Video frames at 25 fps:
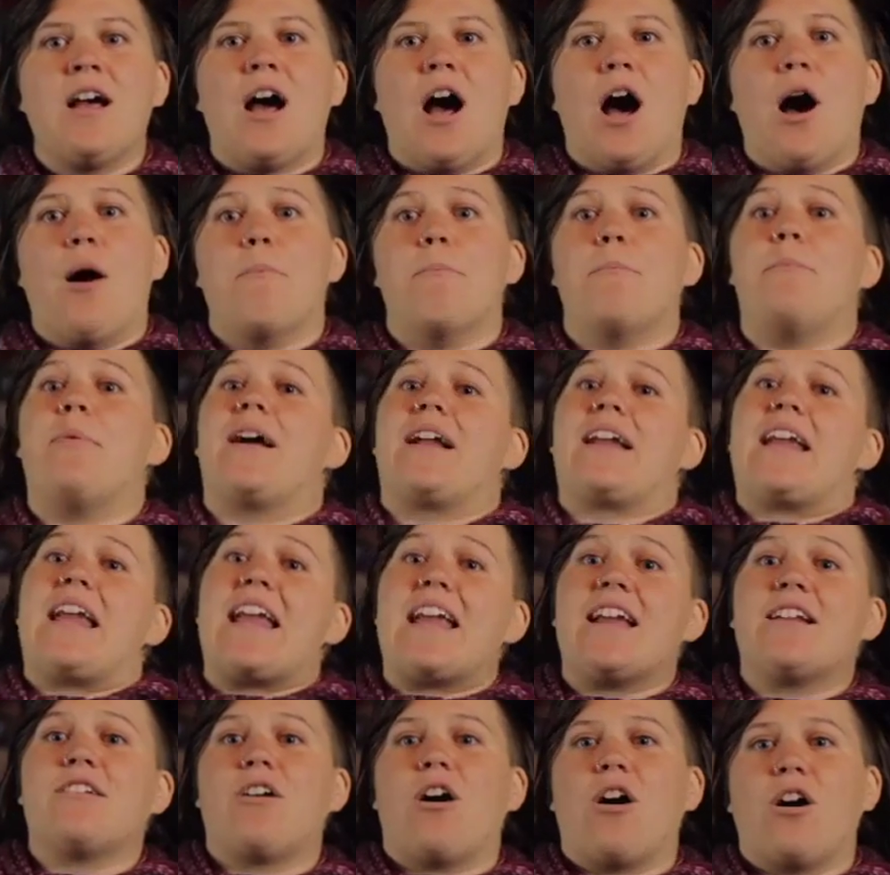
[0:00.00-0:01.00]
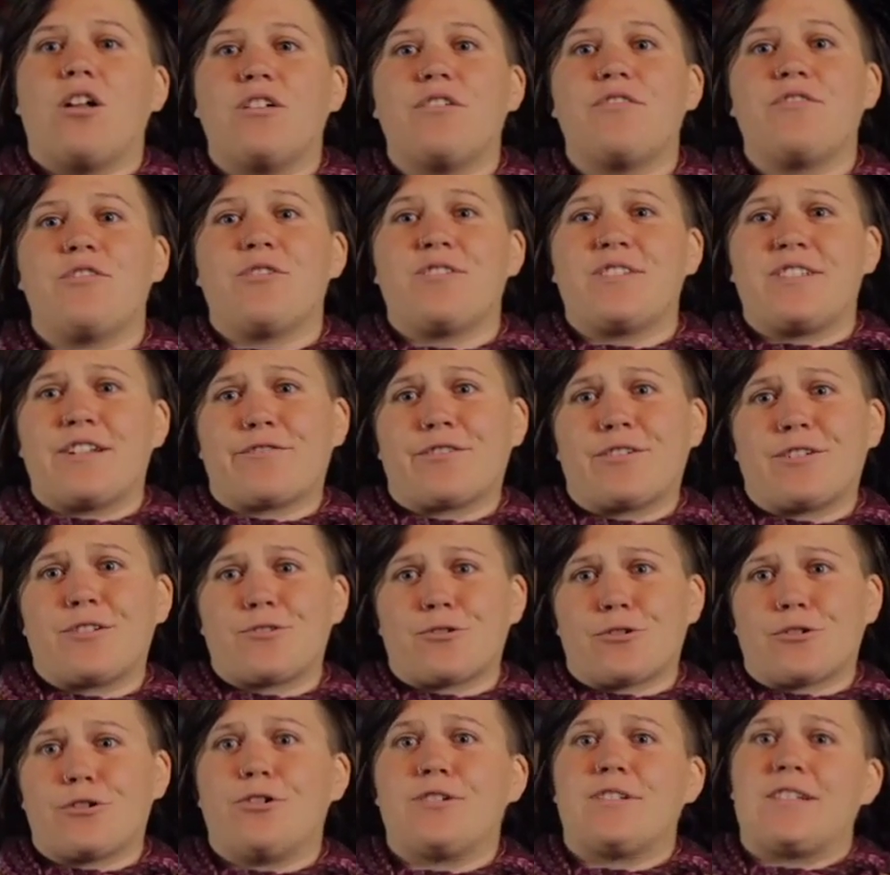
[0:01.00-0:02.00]
Um, but in all of those different
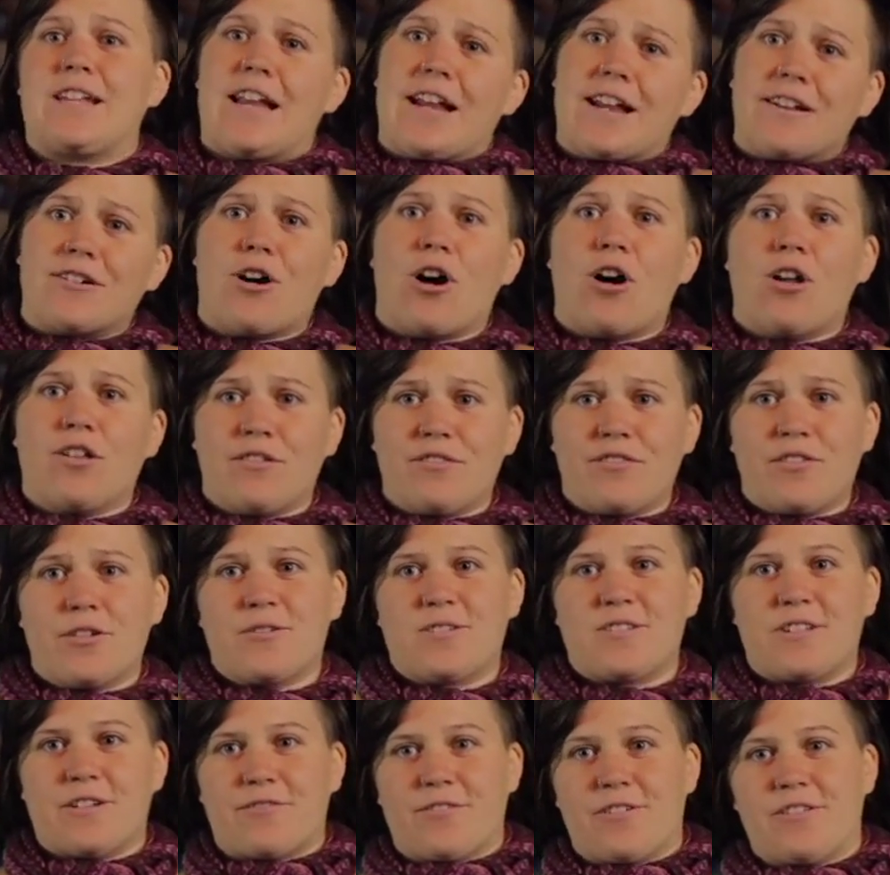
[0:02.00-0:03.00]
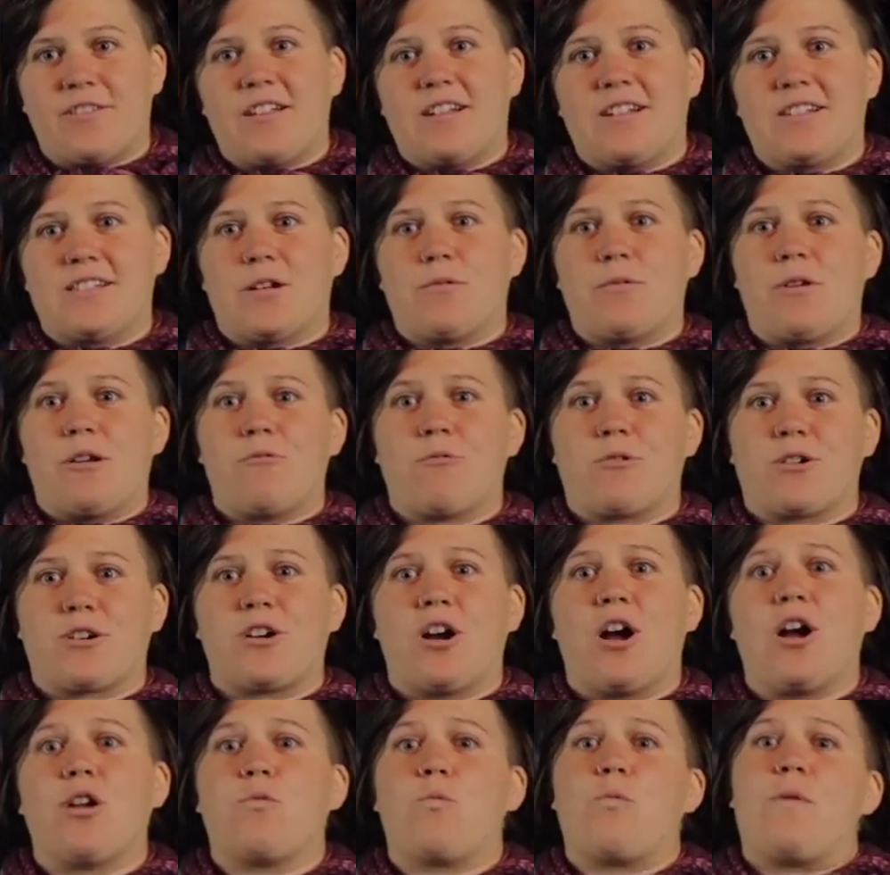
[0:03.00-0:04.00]
struggles, in all of those different things that we work
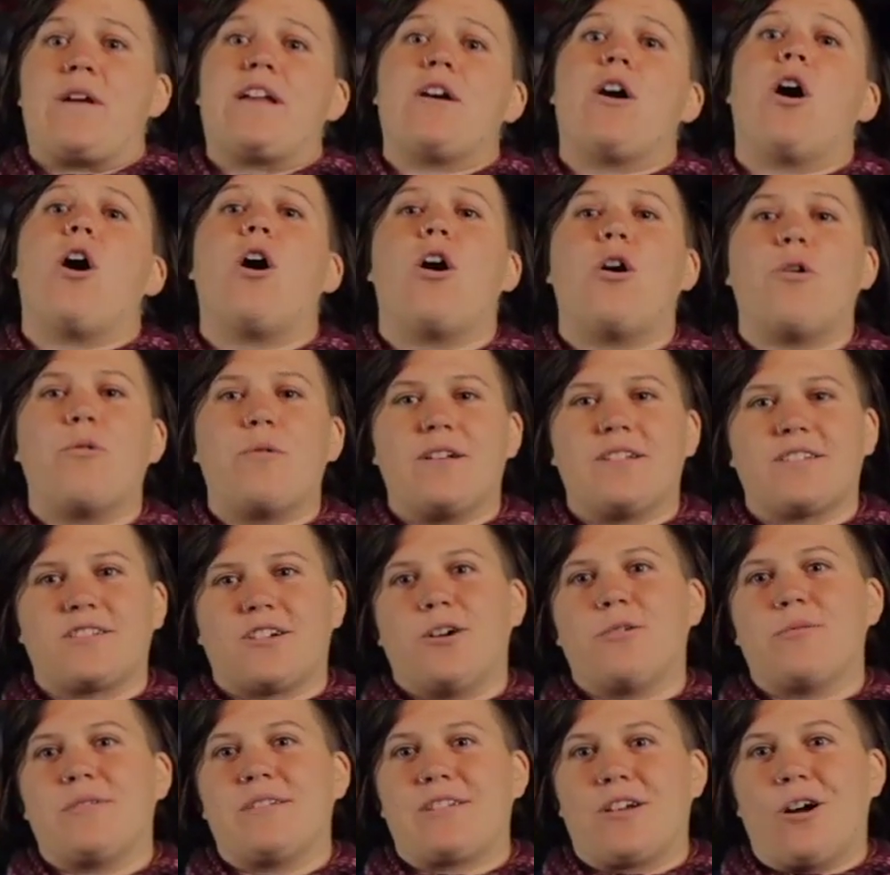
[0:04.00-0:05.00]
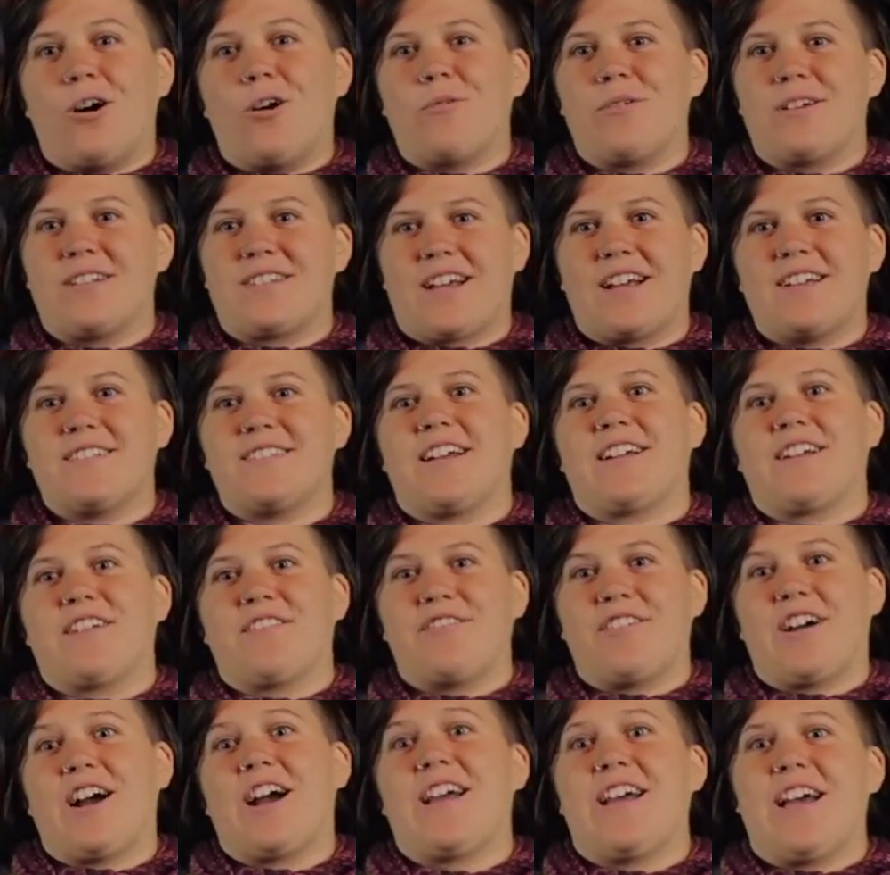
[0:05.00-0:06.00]
on, we always, always, always
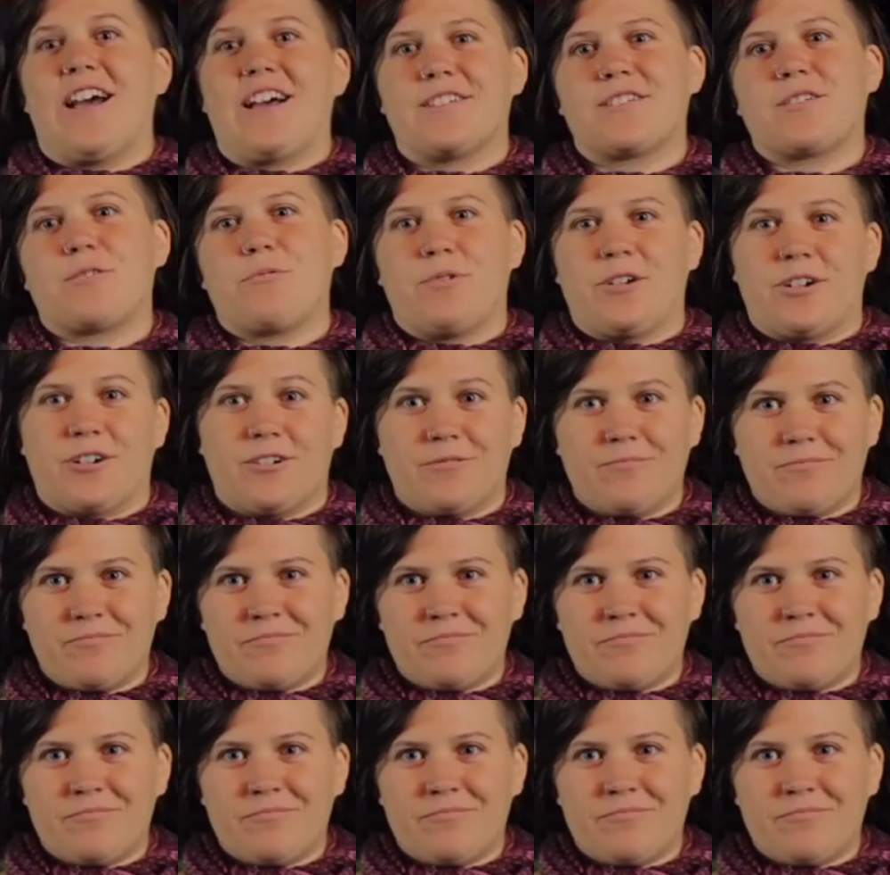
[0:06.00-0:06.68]
identify as queer.